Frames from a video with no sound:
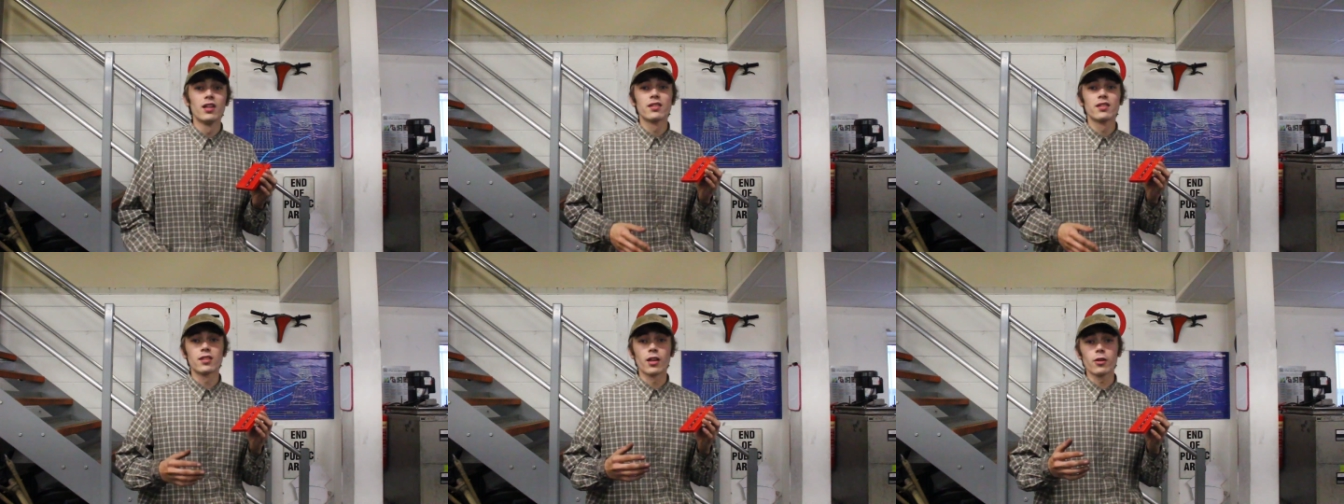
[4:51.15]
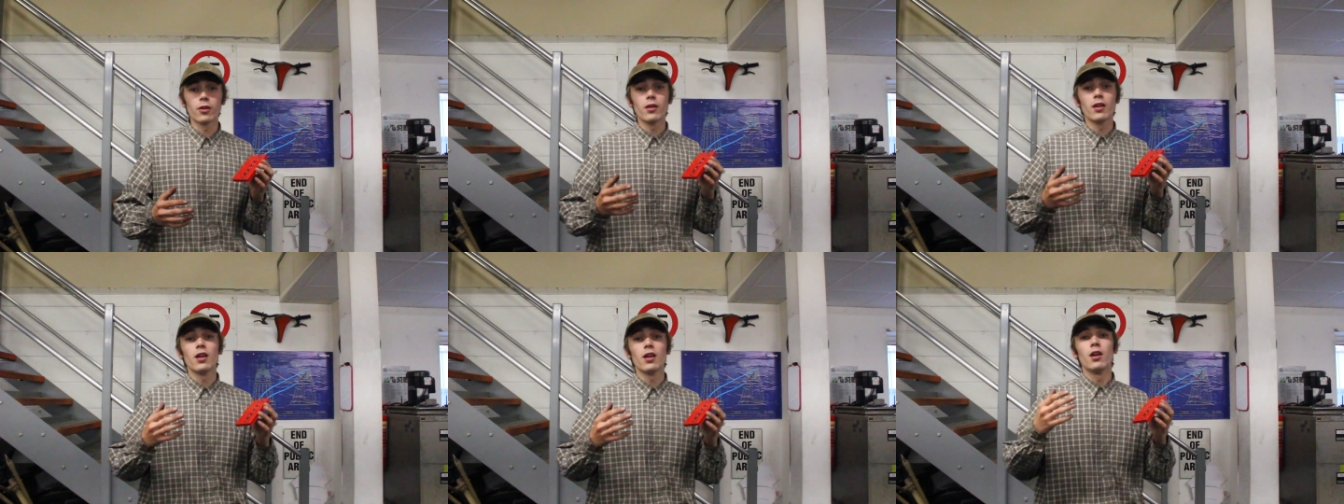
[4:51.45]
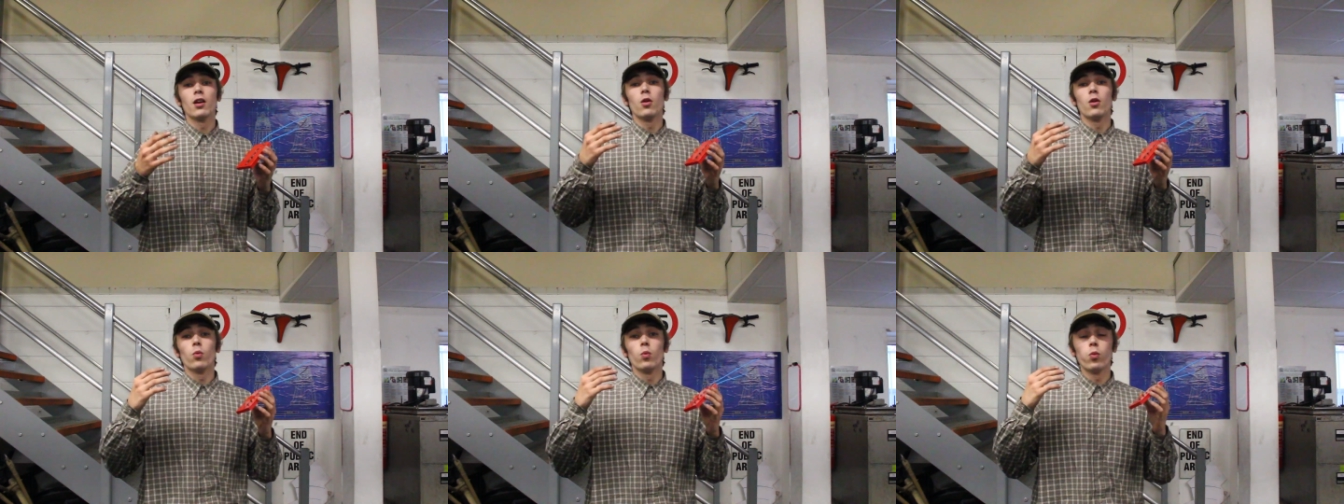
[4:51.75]
So
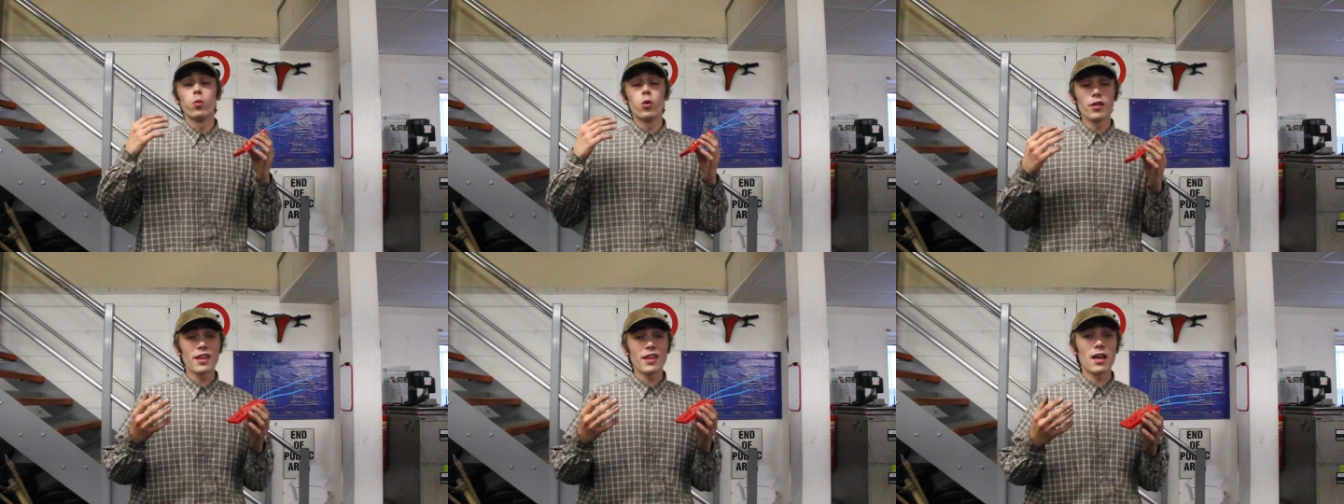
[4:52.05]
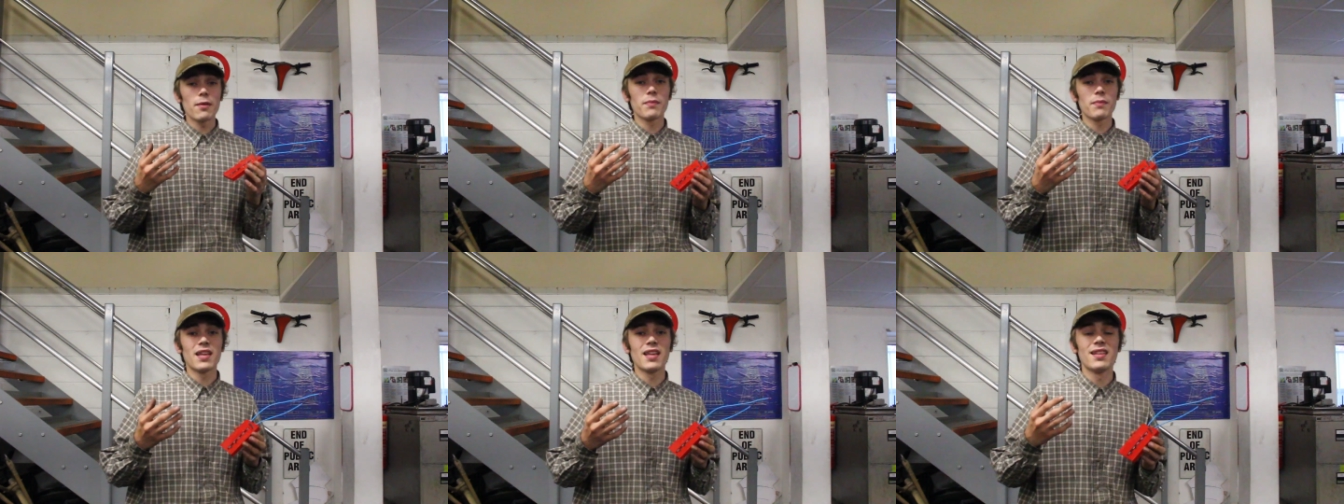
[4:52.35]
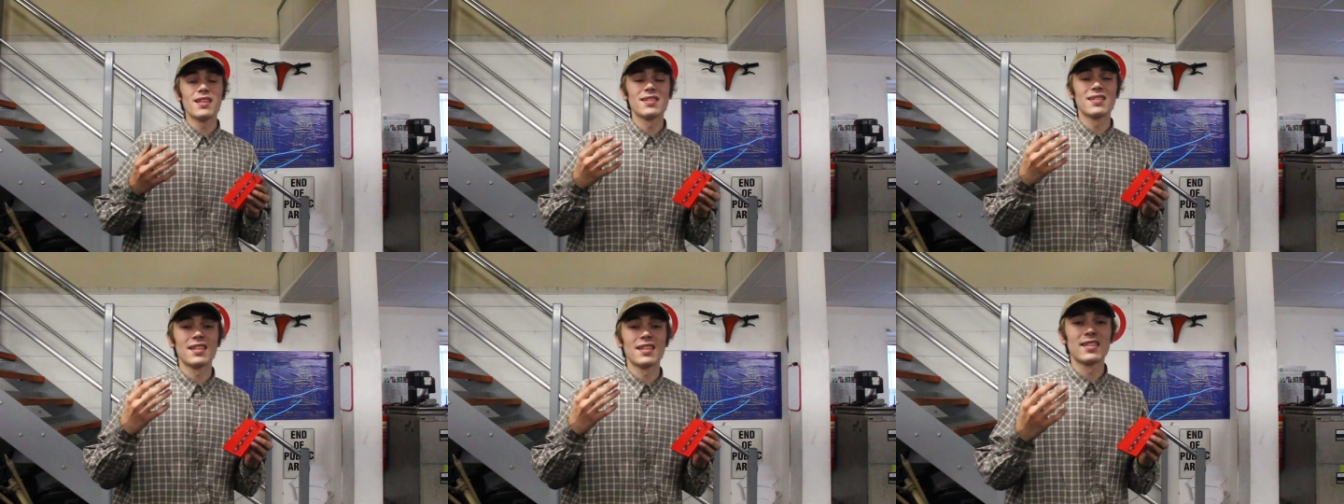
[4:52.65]
what that
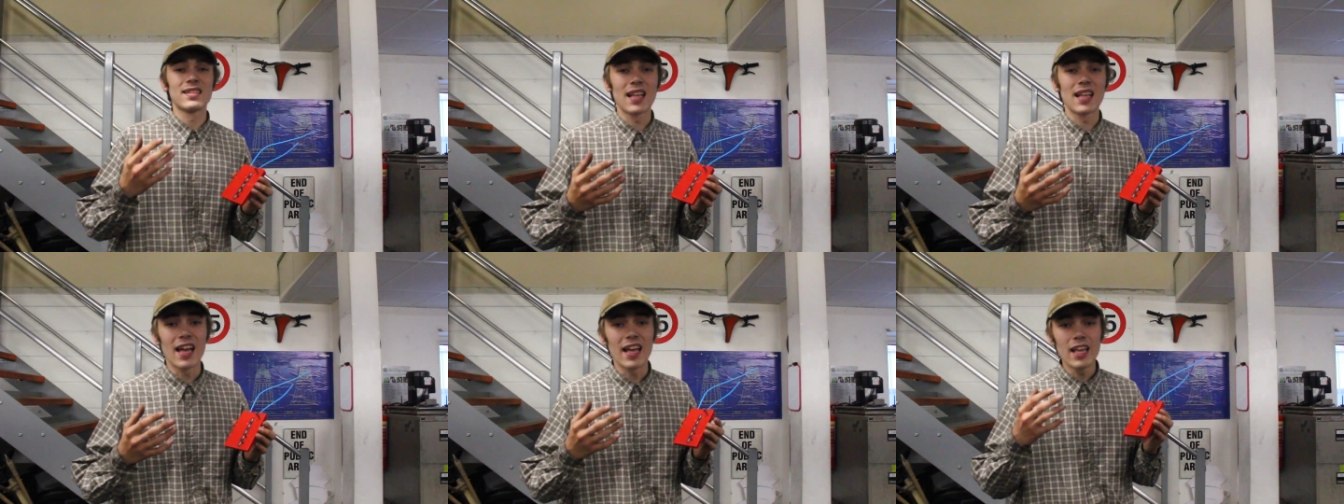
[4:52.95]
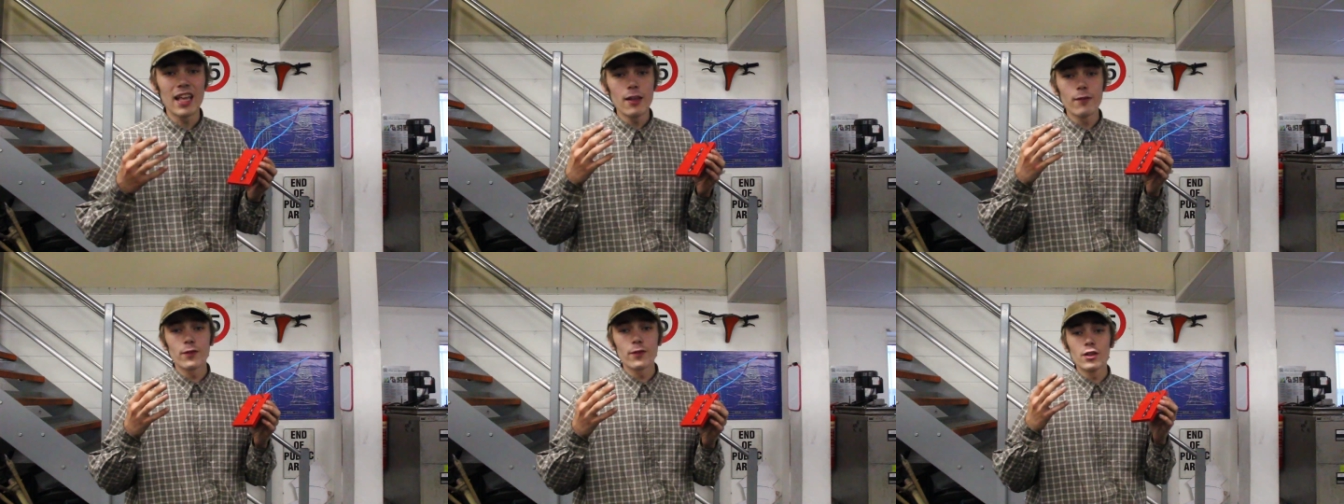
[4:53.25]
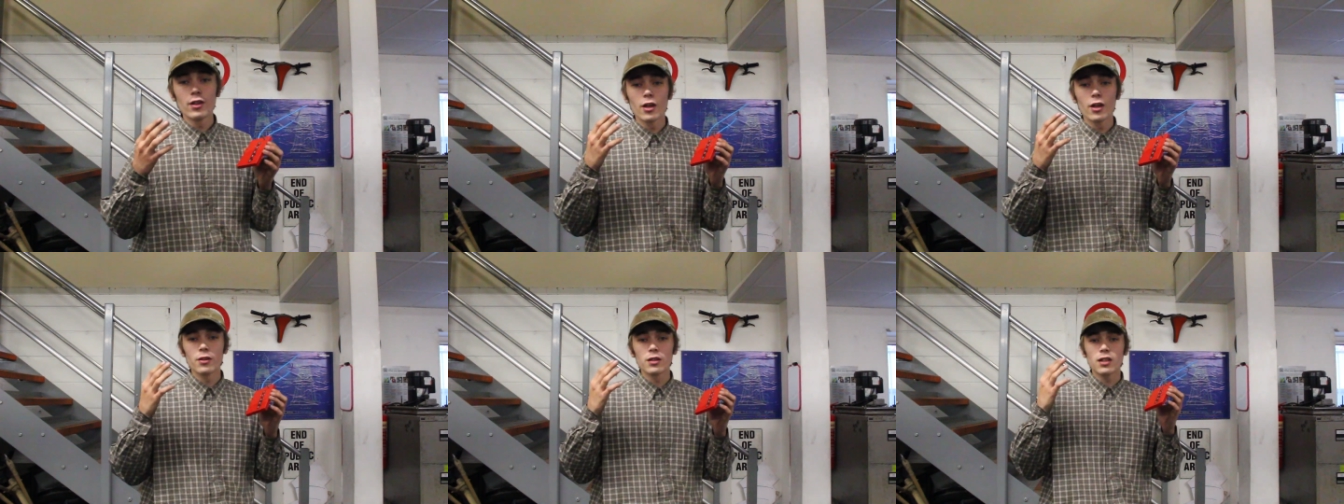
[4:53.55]
means is that
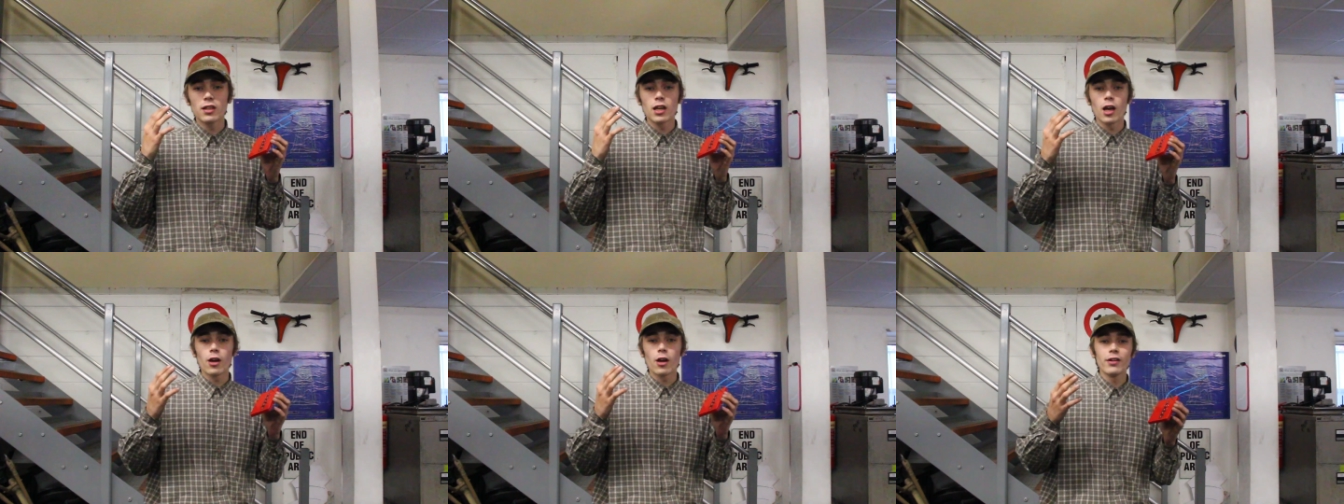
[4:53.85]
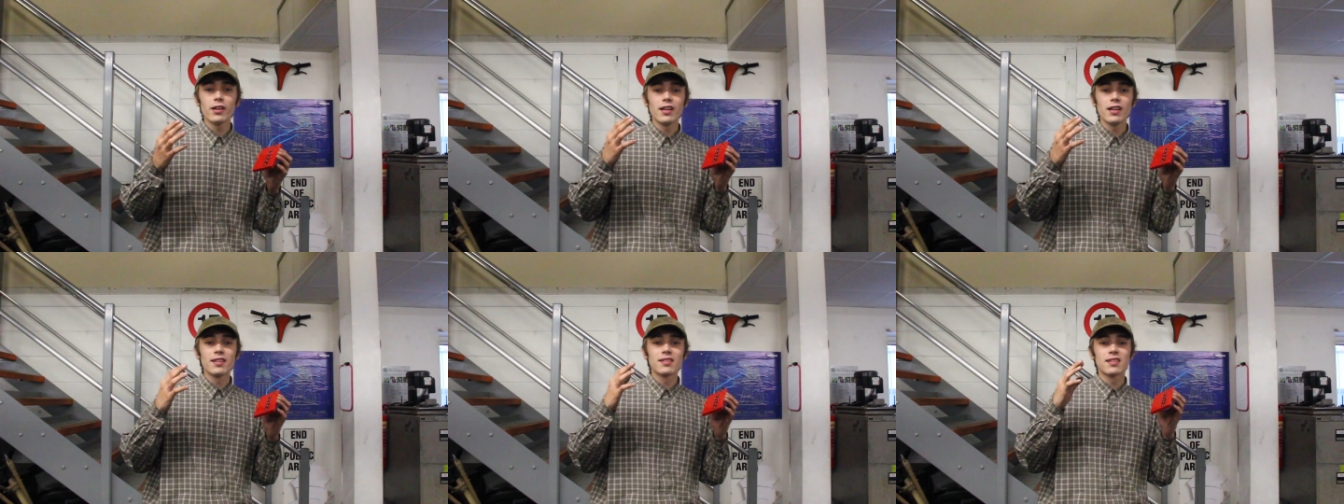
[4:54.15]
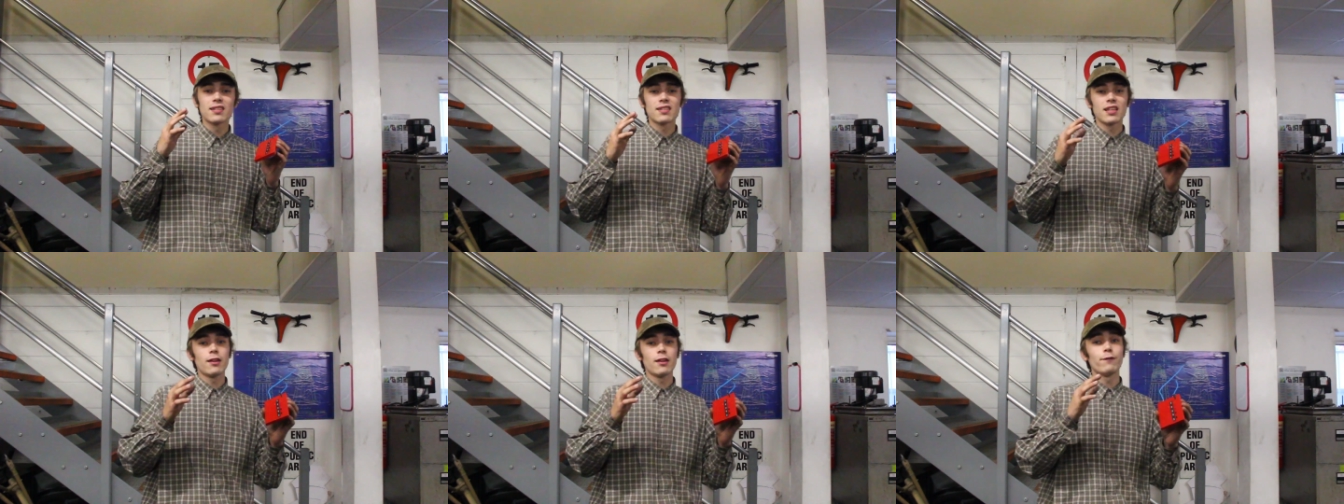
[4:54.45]
even though the current
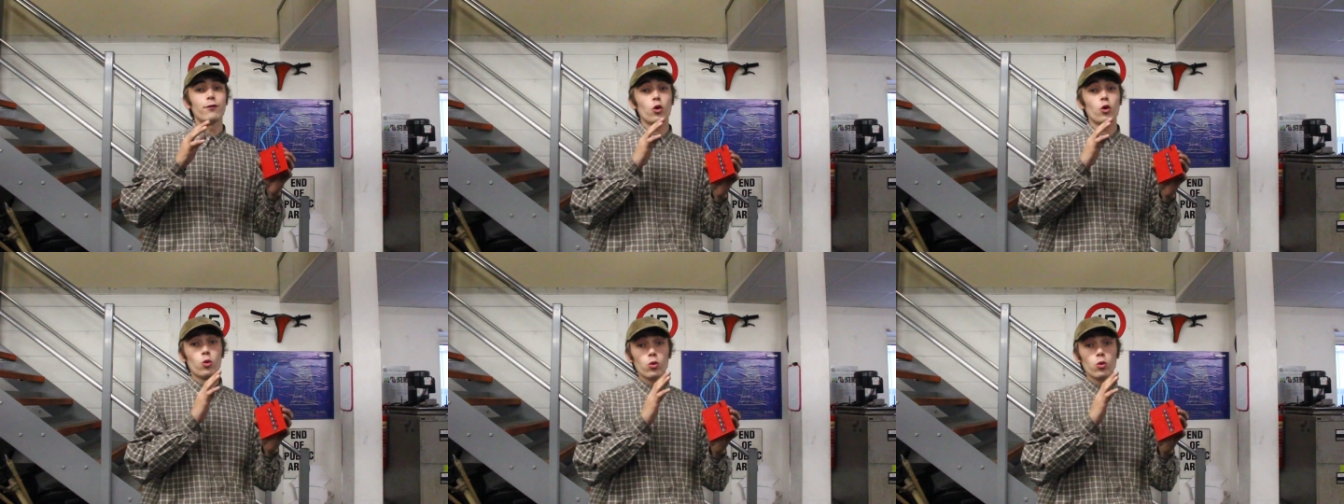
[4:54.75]
is the same for